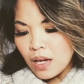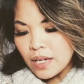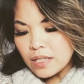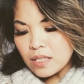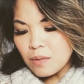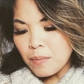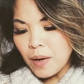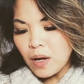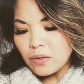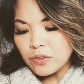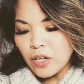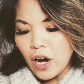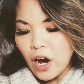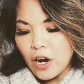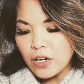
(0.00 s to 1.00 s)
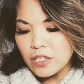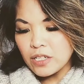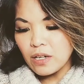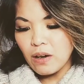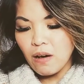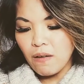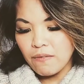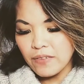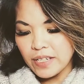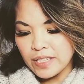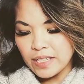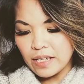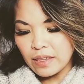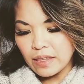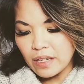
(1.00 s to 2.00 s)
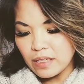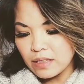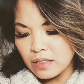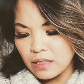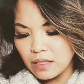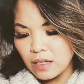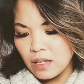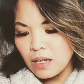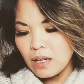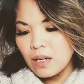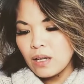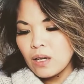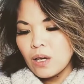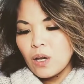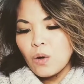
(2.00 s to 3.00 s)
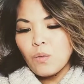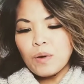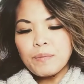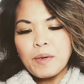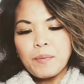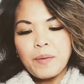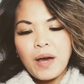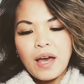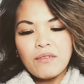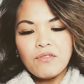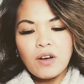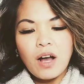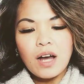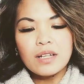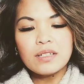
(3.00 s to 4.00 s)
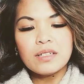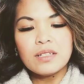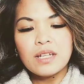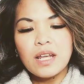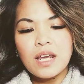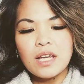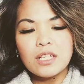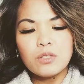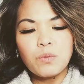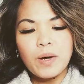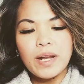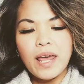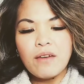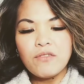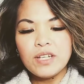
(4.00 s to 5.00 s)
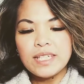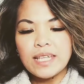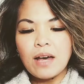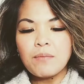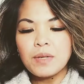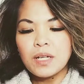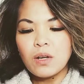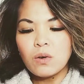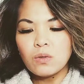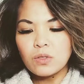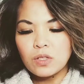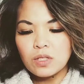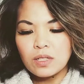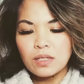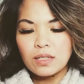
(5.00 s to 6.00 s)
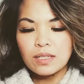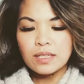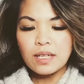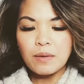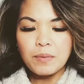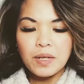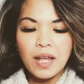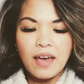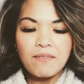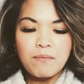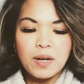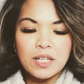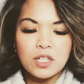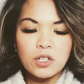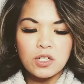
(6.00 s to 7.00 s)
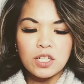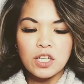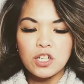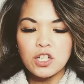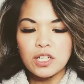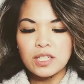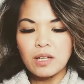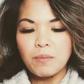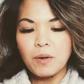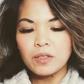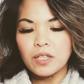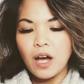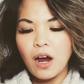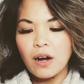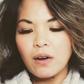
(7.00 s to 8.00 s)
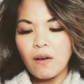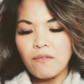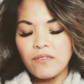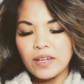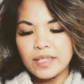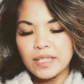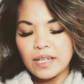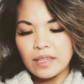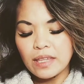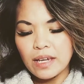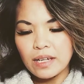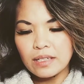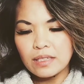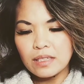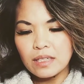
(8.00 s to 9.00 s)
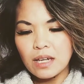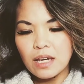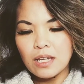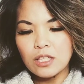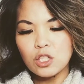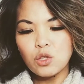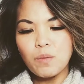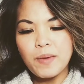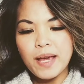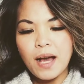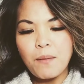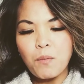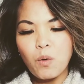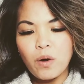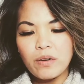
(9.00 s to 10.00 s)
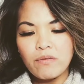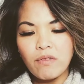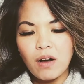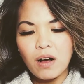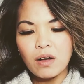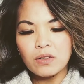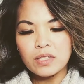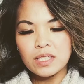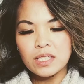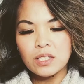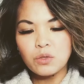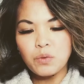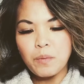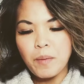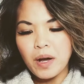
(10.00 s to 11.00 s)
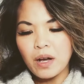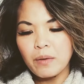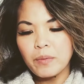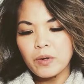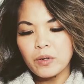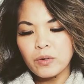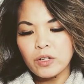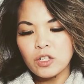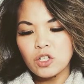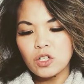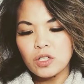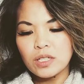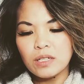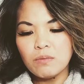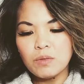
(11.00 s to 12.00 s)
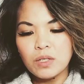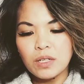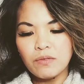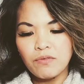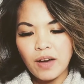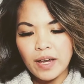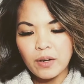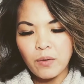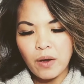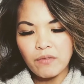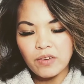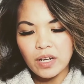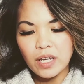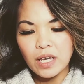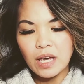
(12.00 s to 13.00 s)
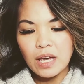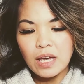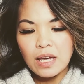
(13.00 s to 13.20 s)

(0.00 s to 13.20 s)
is about the art of facing things. What people have forgotten is what every salmon knows. Salmon have much to teach us about the art of facing things. In swimming up waterfalls, these remarkable creatures seem to defy gravity.